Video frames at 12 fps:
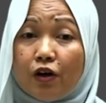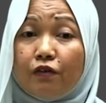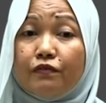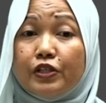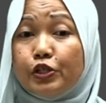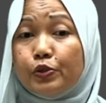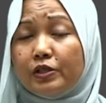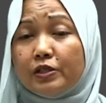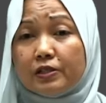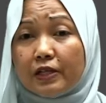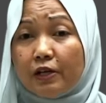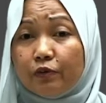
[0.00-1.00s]
of visual
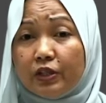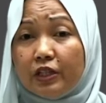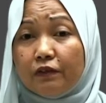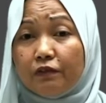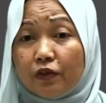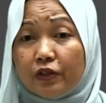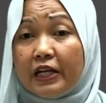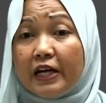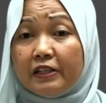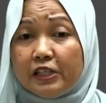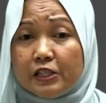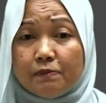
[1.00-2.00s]
surrounding for the
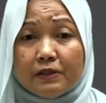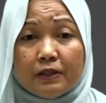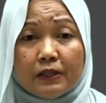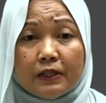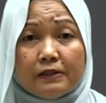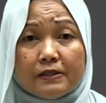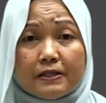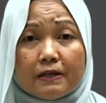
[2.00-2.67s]
heritage buildings.